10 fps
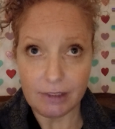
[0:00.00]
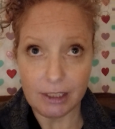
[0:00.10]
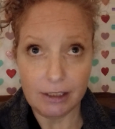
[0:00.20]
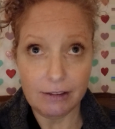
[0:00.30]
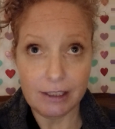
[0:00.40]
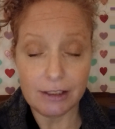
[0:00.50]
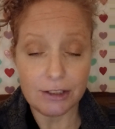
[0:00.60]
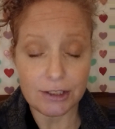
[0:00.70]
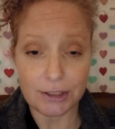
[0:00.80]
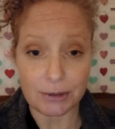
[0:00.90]
you need to
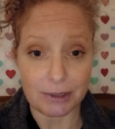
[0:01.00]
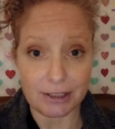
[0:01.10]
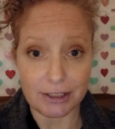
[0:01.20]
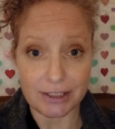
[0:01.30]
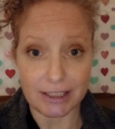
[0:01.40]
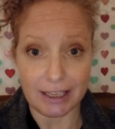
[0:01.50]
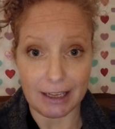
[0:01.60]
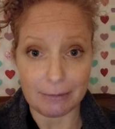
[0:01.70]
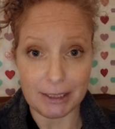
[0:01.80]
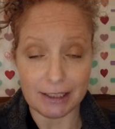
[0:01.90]
just surrender to
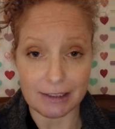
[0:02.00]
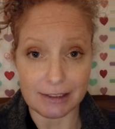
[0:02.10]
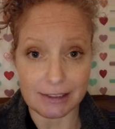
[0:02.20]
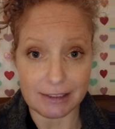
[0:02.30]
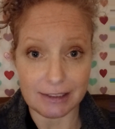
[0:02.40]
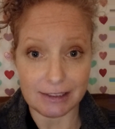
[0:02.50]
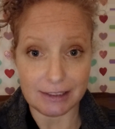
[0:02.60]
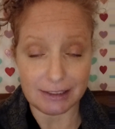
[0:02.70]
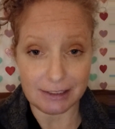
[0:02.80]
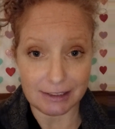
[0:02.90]
that, because
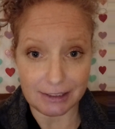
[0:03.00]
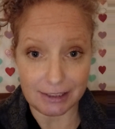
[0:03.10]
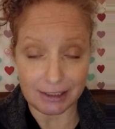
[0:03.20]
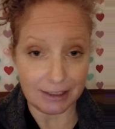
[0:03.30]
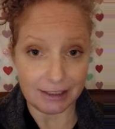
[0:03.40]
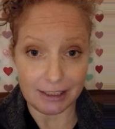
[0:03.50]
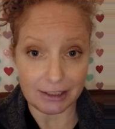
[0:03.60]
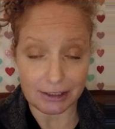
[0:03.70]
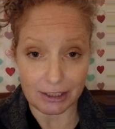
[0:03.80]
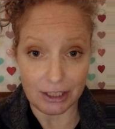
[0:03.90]

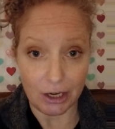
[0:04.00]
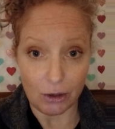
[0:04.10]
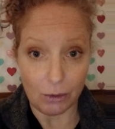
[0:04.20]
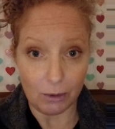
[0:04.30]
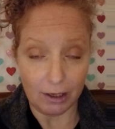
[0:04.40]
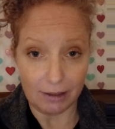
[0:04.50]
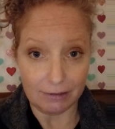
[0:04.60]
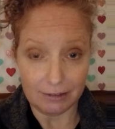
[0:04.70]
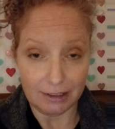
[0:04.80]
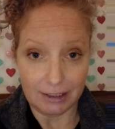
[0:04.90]
there's no
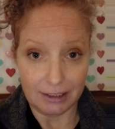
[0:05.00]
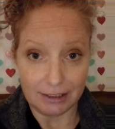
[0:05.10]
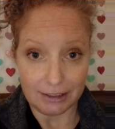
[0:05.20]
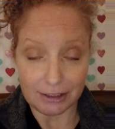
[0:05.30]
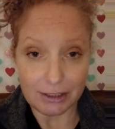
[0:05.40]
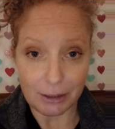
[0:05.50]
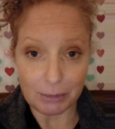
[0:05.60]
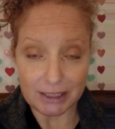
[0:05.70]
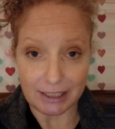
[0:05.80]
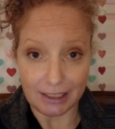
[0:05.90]

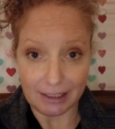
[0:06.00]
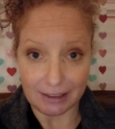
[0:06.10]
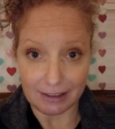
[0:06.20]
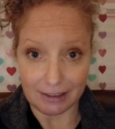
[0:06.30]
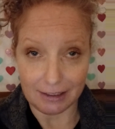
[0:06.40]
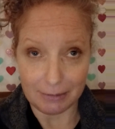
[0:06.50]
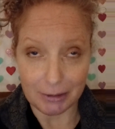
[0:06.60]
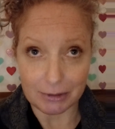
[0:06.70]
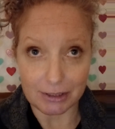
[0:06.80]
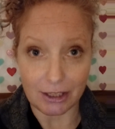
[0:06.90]
mistake. It
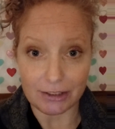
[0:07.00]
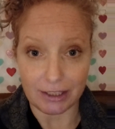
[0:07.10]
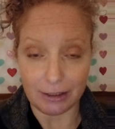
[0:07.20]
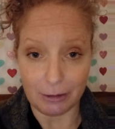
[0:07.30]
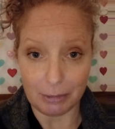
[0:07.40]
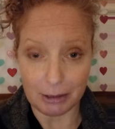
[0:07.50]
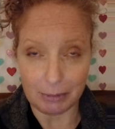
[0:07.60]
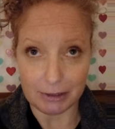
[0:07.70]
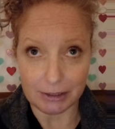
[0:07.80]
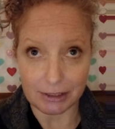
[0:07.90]
was all done on
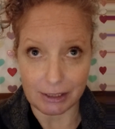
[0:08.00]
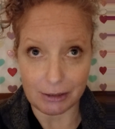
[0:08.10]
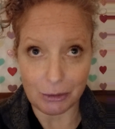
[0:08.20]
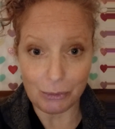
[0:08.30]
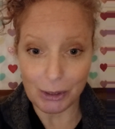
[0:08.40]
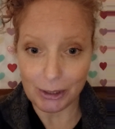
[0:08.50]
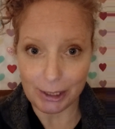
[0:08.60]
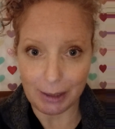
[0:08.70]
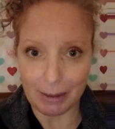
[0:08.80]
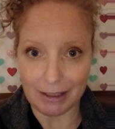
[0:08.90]
purpose. So don't
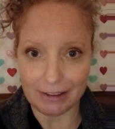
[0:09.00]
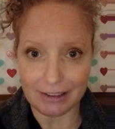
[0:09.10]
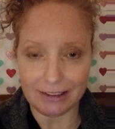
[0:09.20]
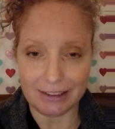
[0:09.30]
worry about it.